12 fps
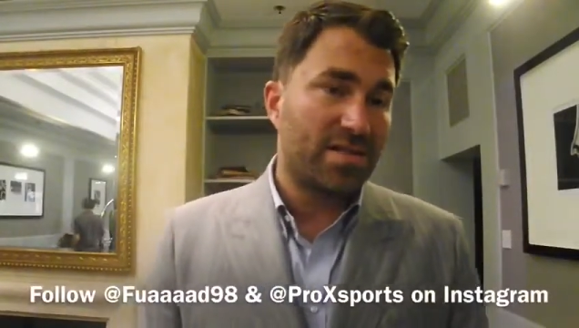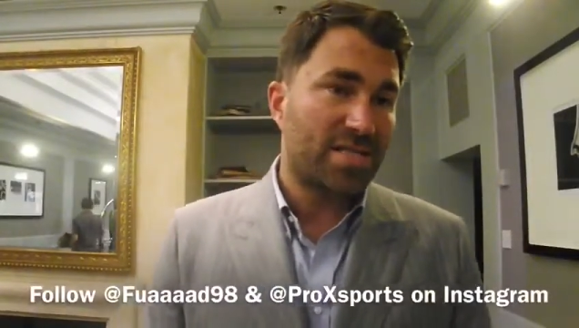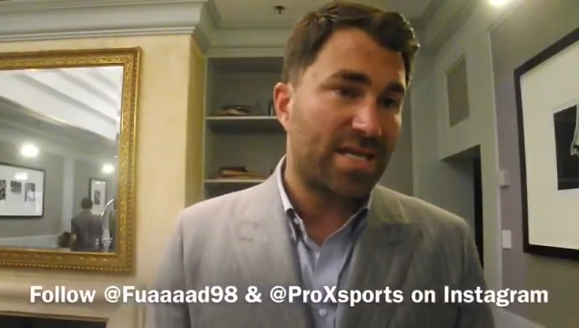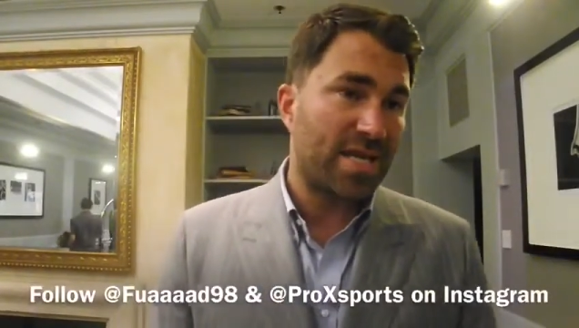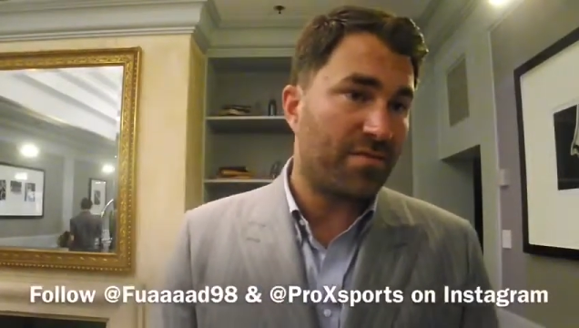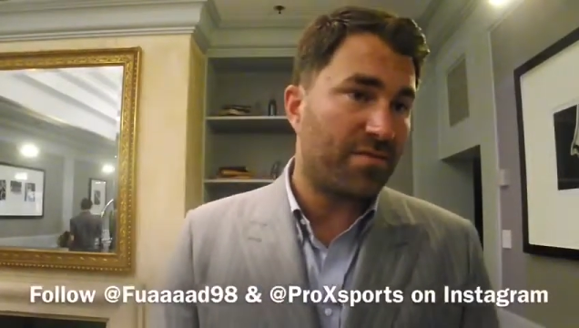
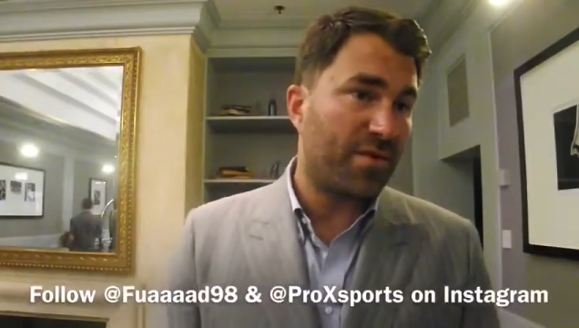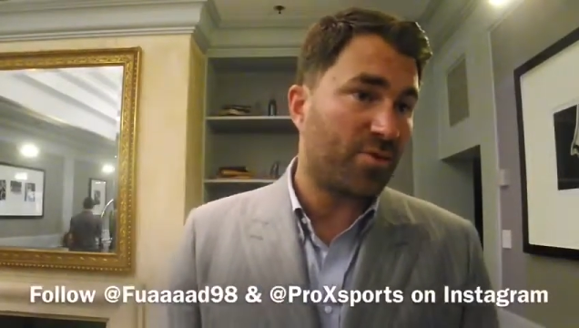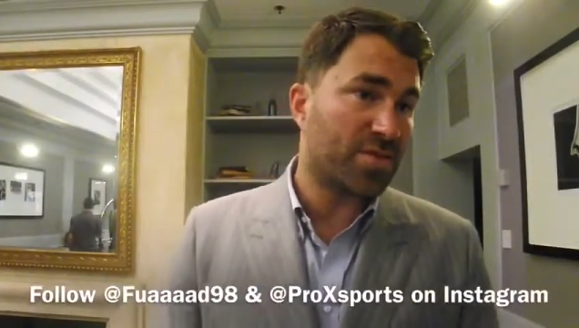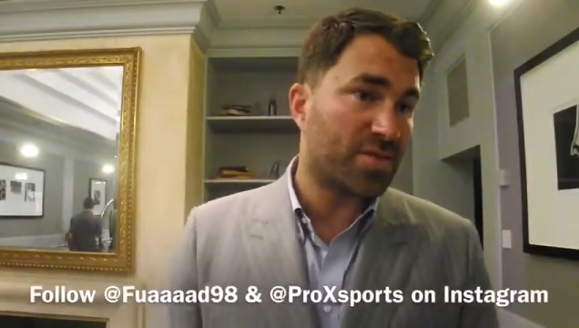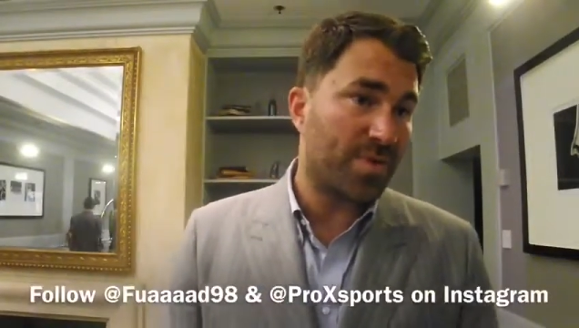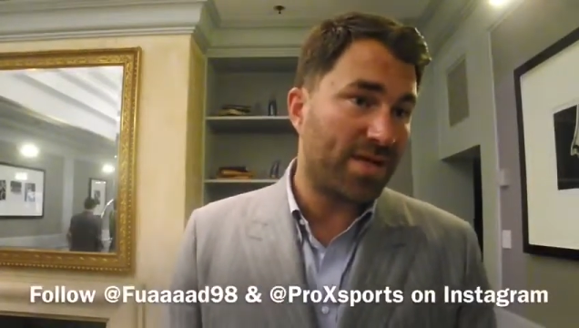see and feel
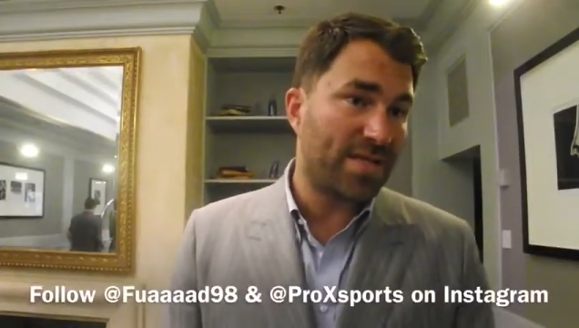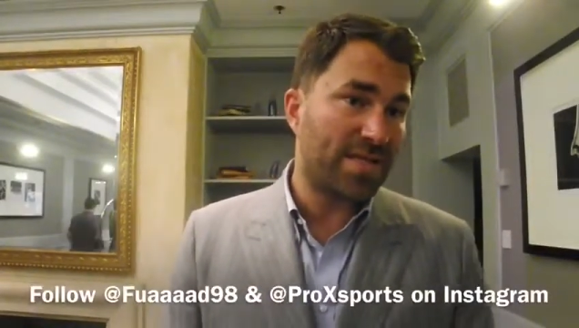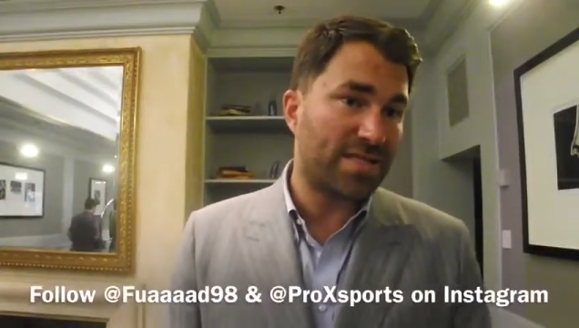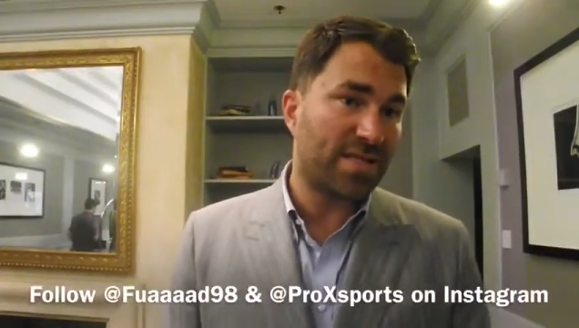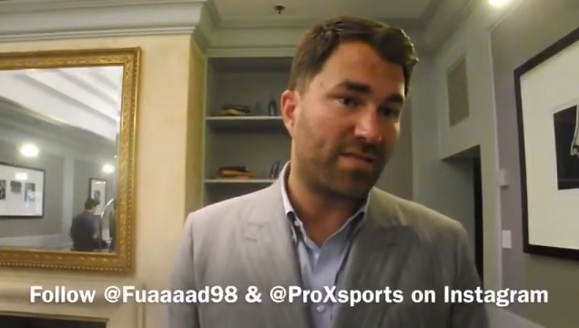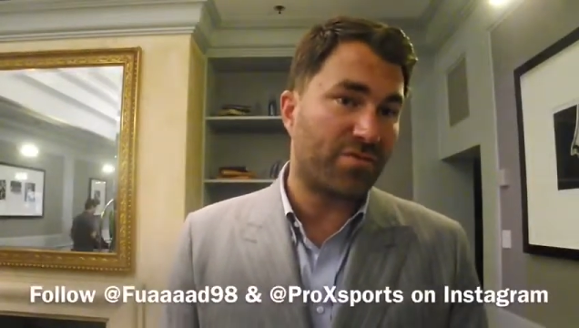the speed,
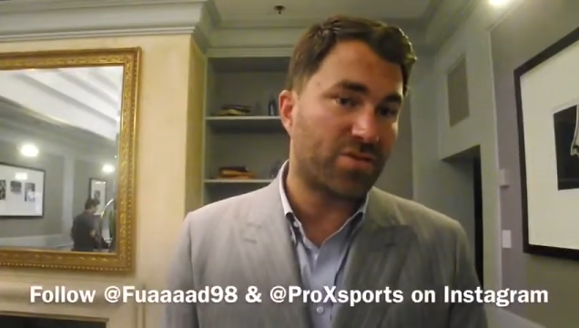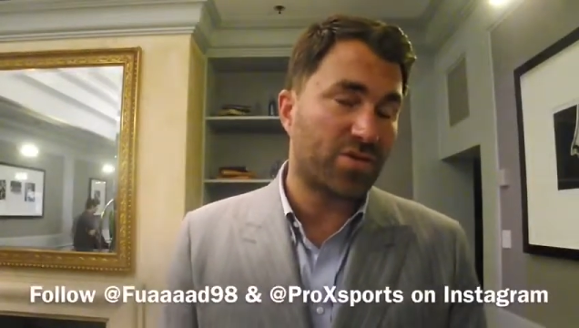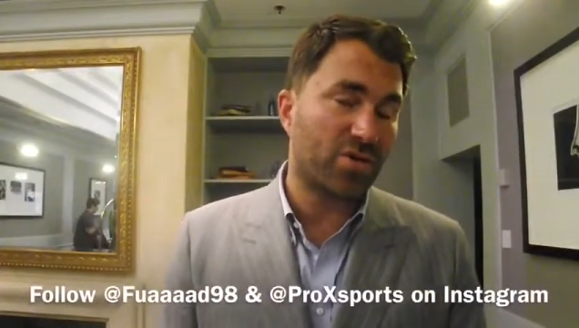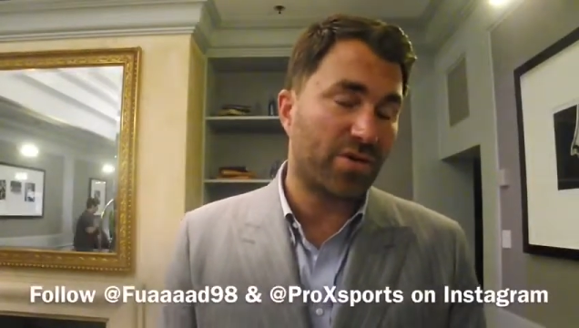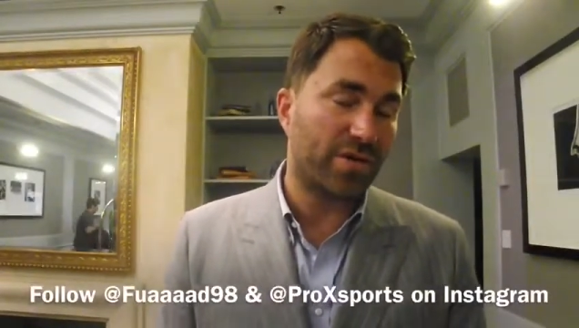and it's a different story.